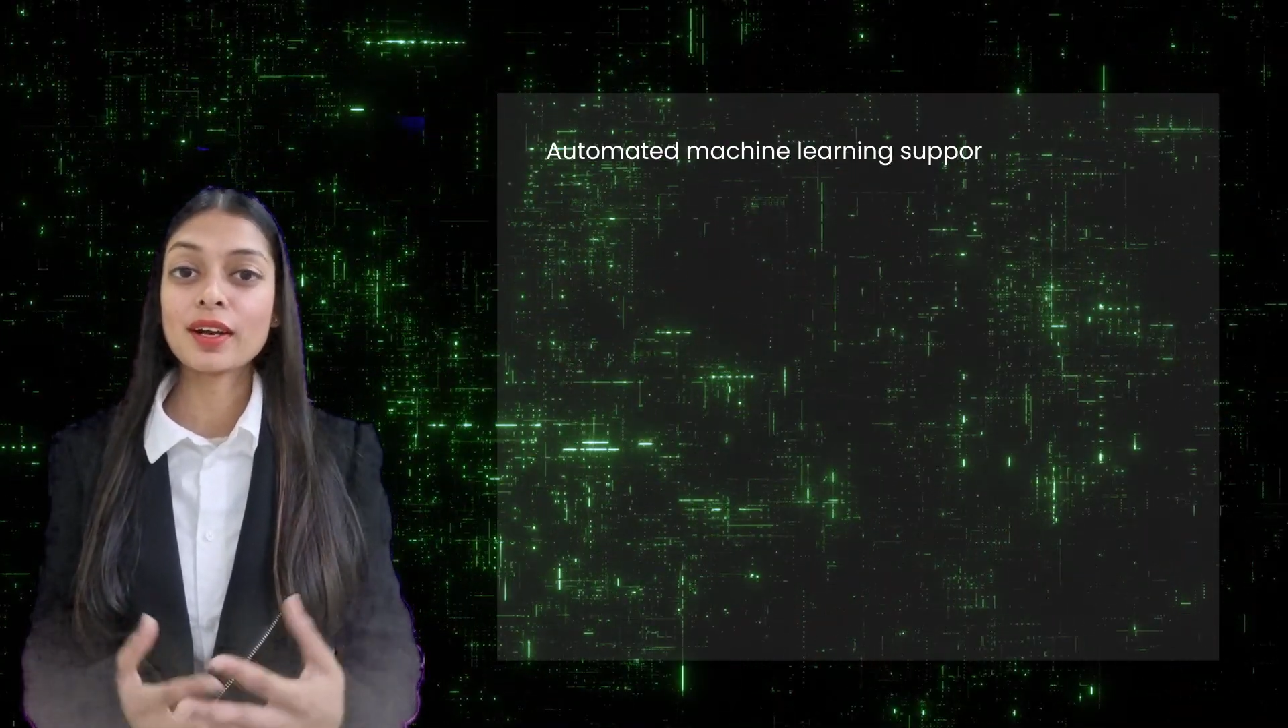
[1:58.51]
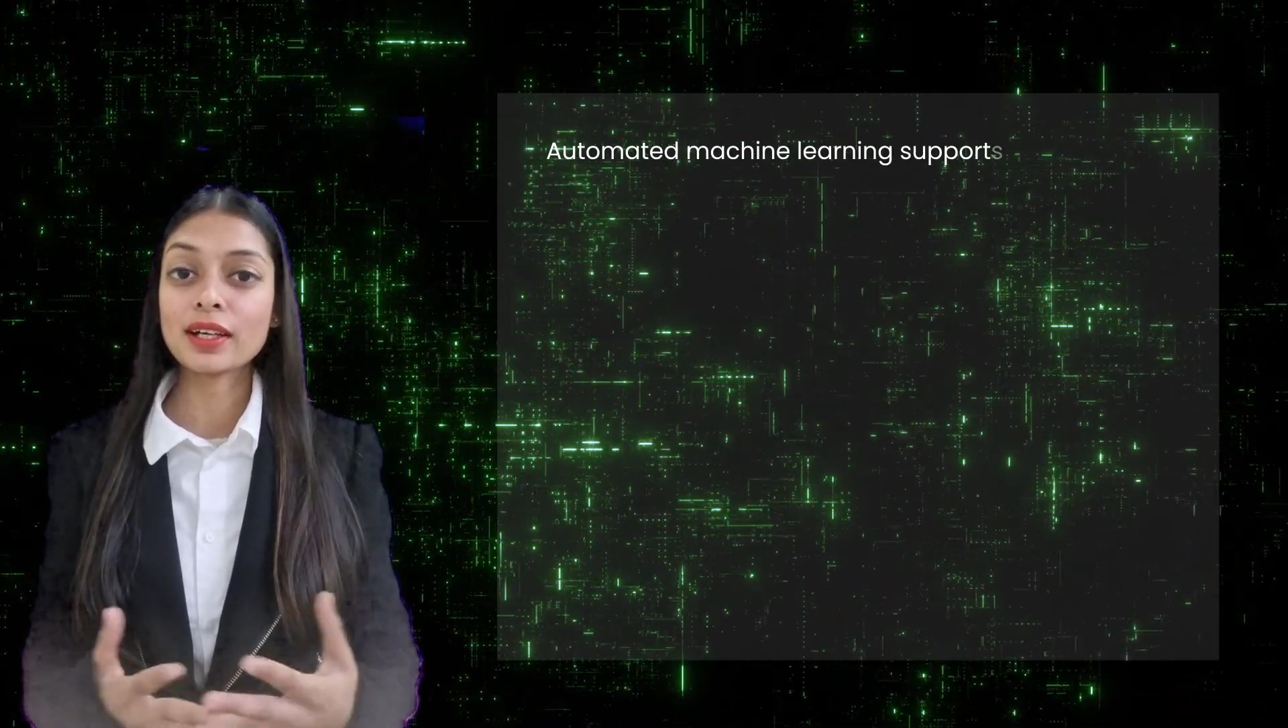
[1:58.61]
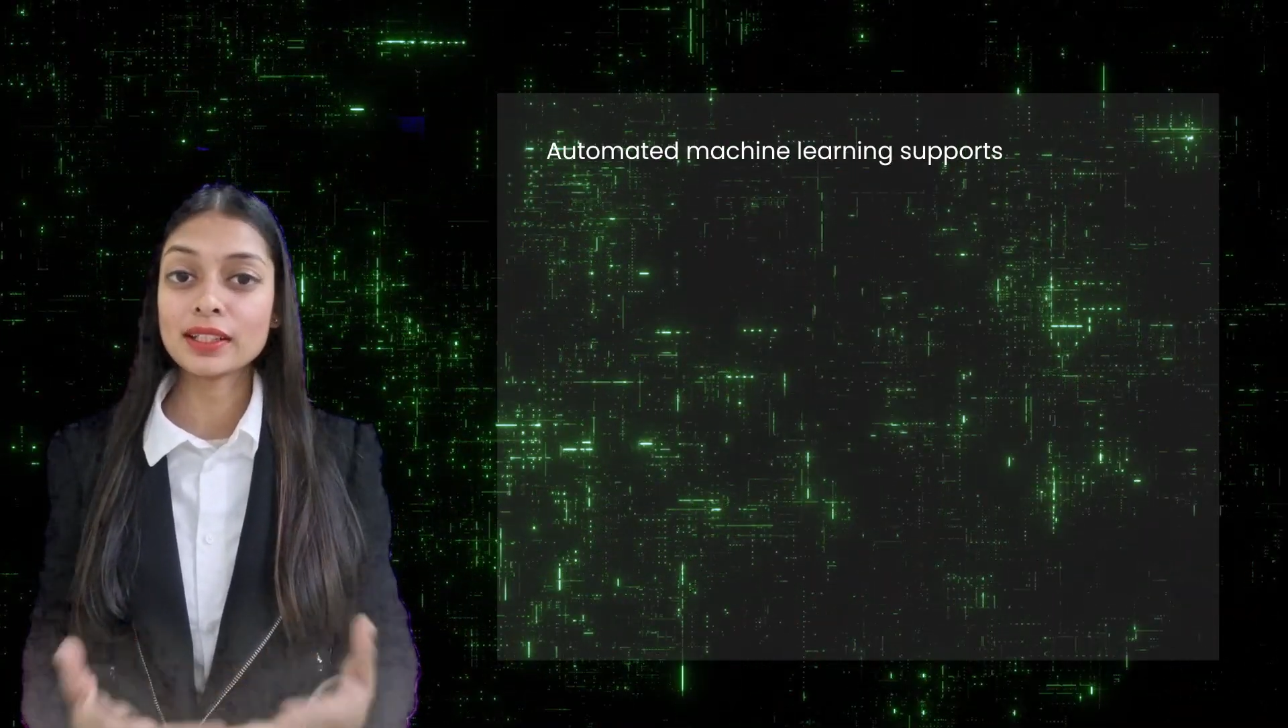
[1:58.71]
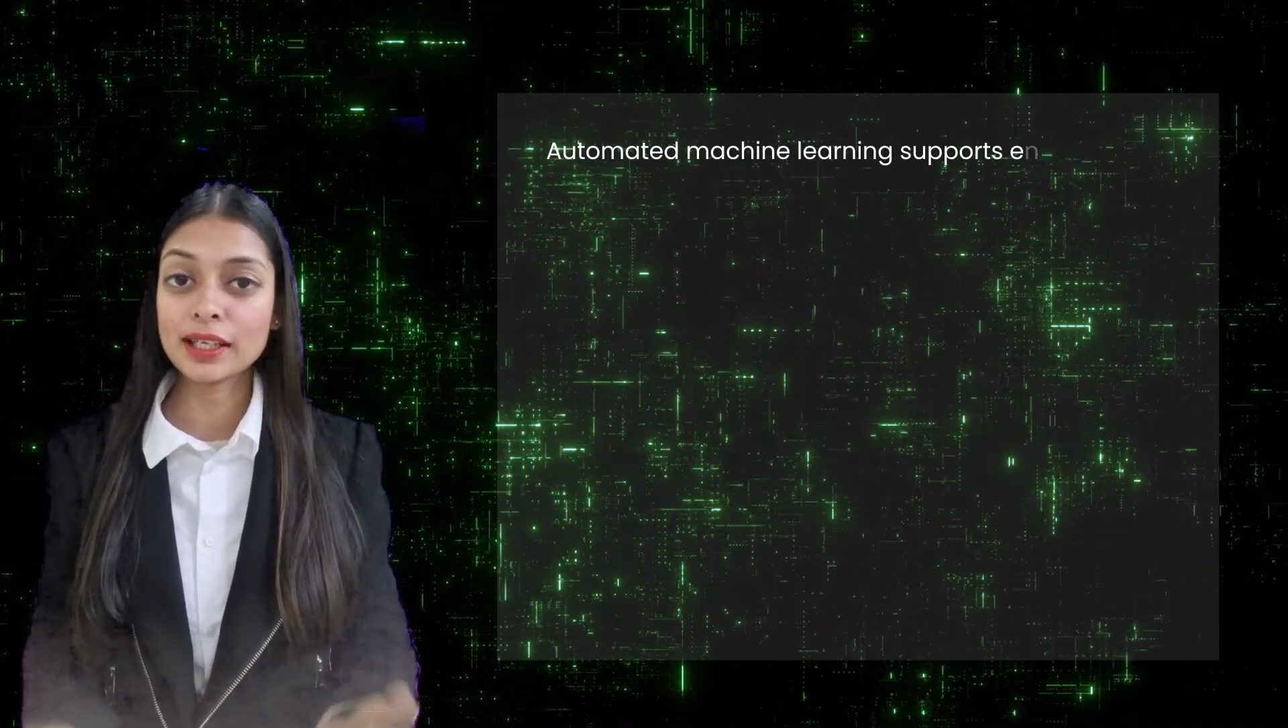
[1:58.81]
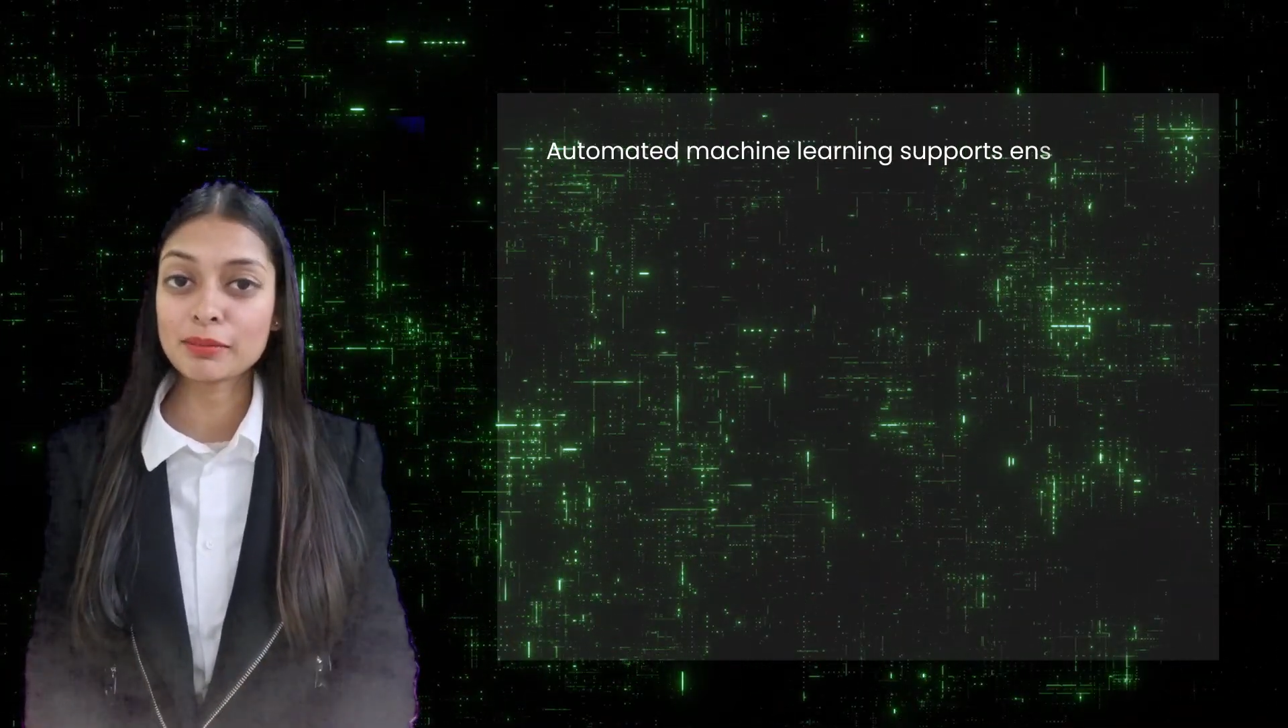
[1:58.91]

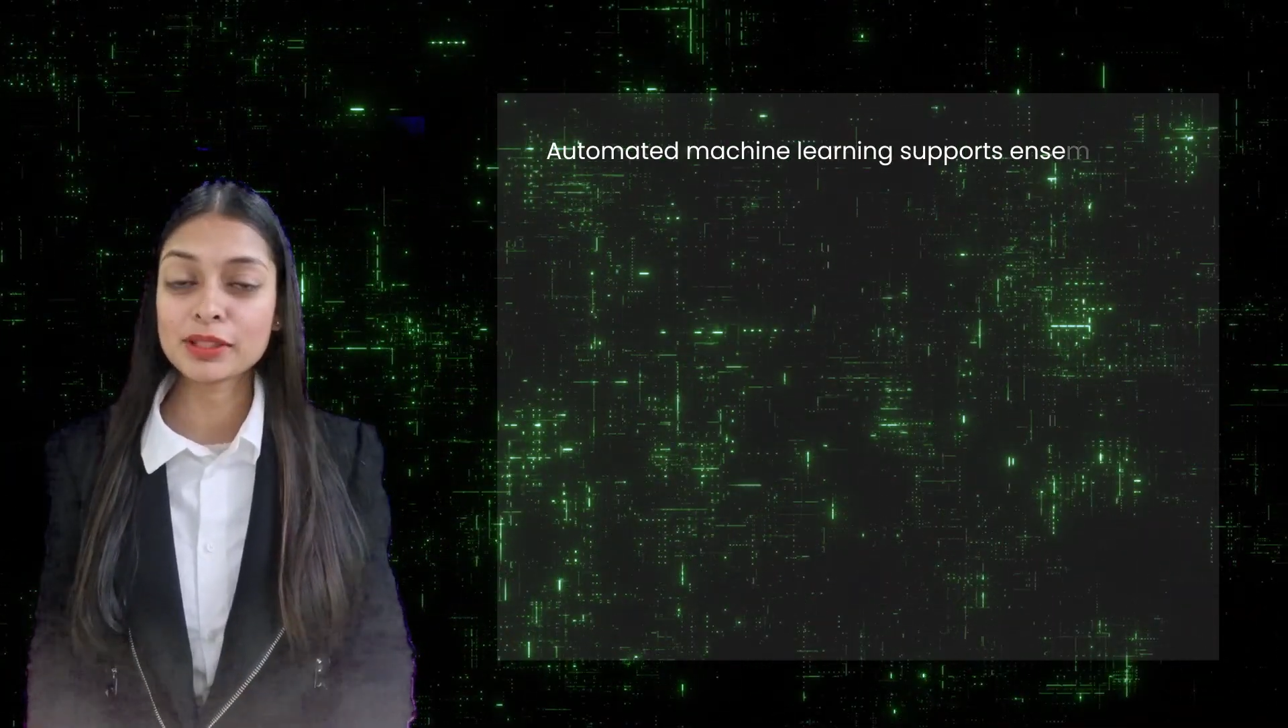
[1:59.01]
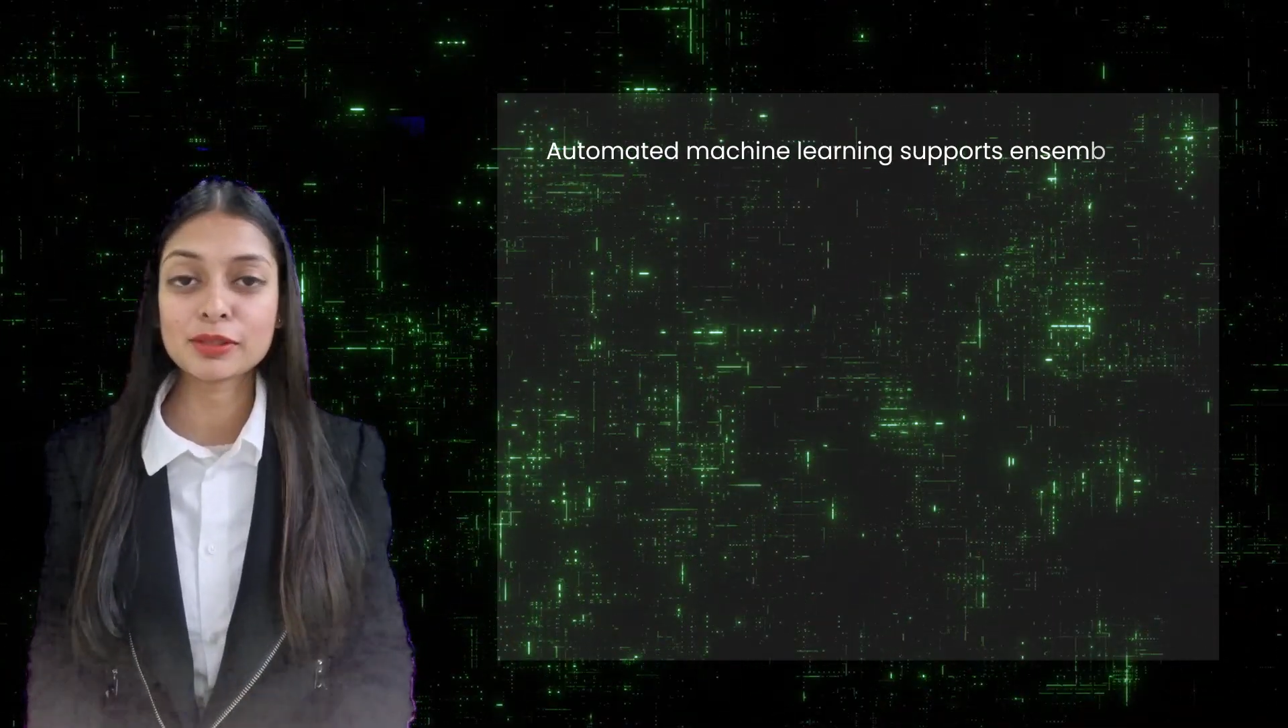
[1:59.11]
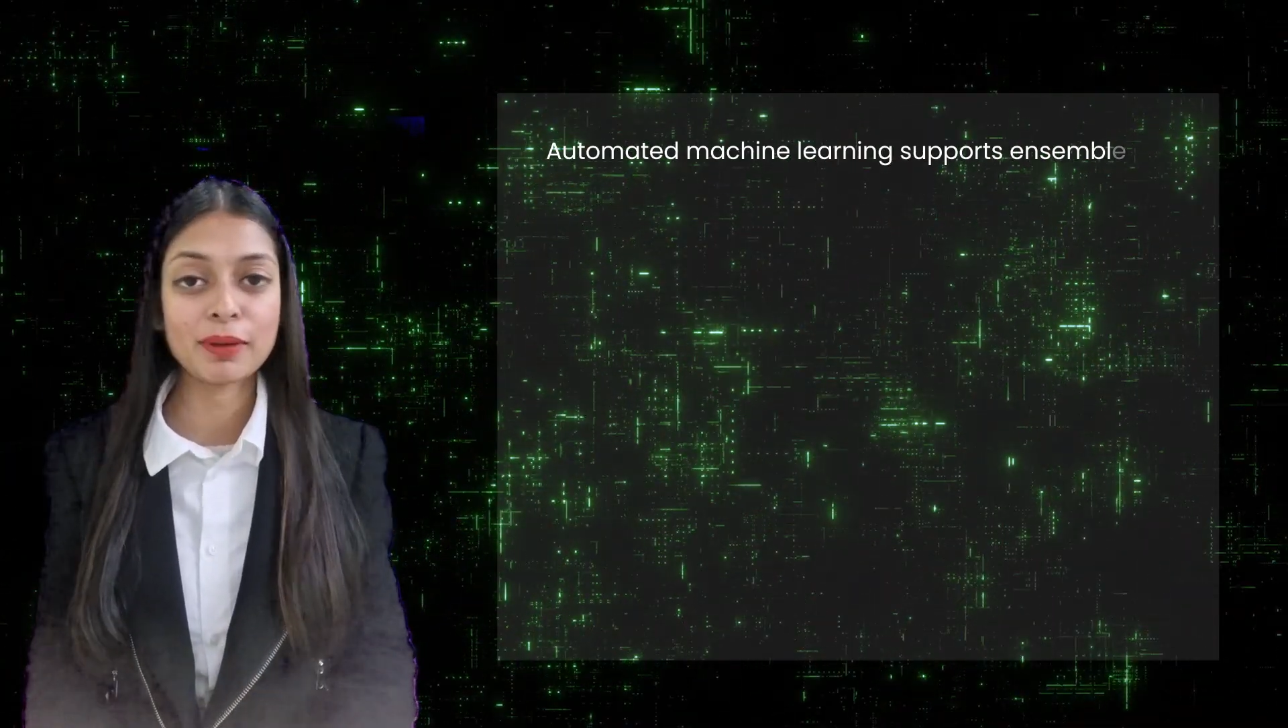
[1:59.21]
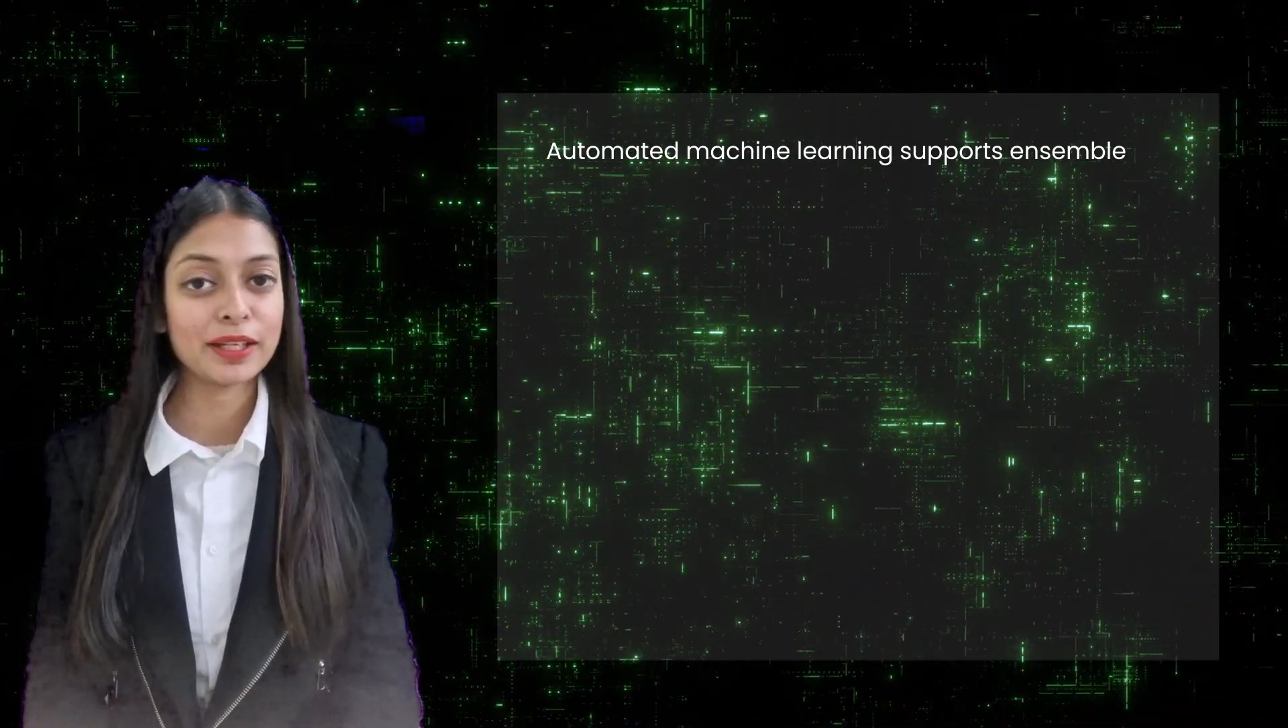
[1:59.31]
enabled by